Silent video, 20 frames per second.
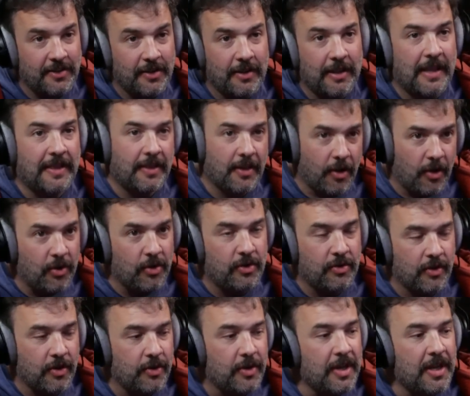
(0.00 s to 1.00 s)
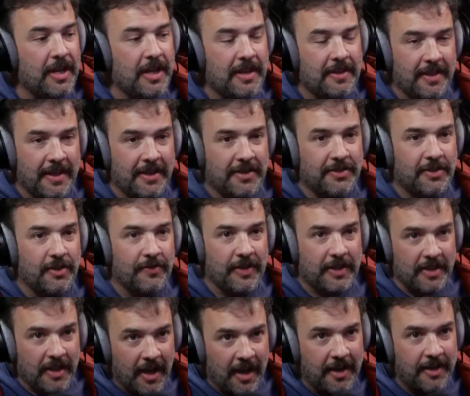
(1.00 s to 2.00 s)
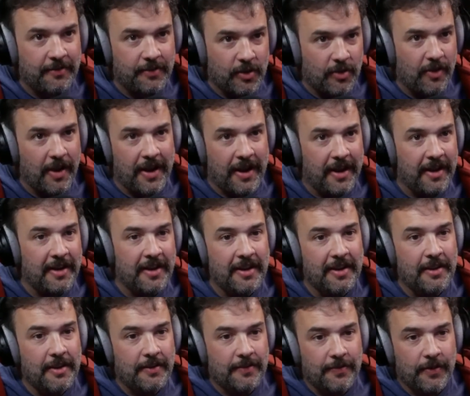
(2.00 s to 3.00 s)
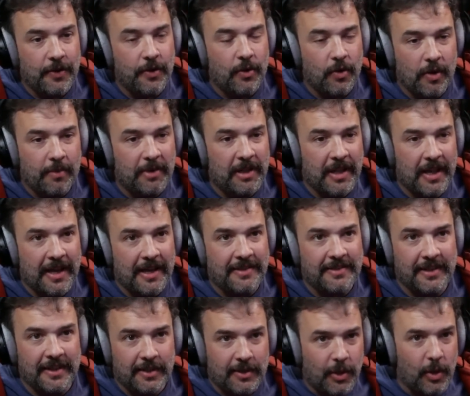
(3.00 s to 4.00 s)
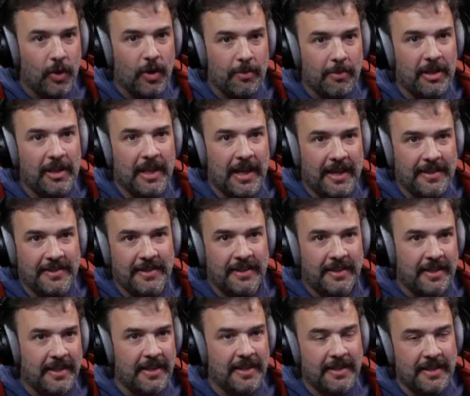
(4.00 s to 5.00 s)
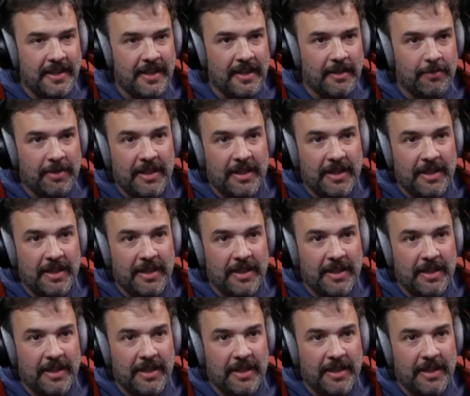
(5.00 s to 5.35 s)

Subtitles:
and the whole crew, they deserve a ton of credit for normalizing D&D.